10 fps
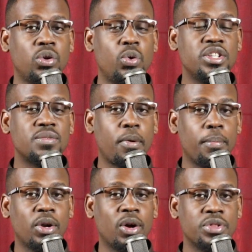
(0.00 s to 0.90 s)
who is
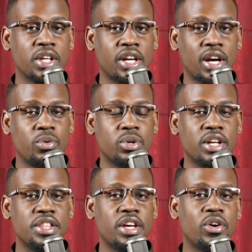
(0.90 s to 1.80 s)
popular on the
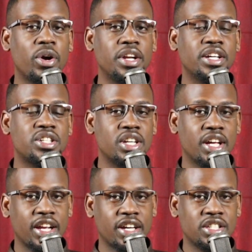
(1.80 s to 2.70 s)
ground and they go and get
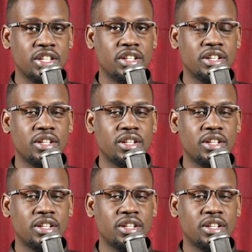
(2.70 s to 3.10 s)
re-elected,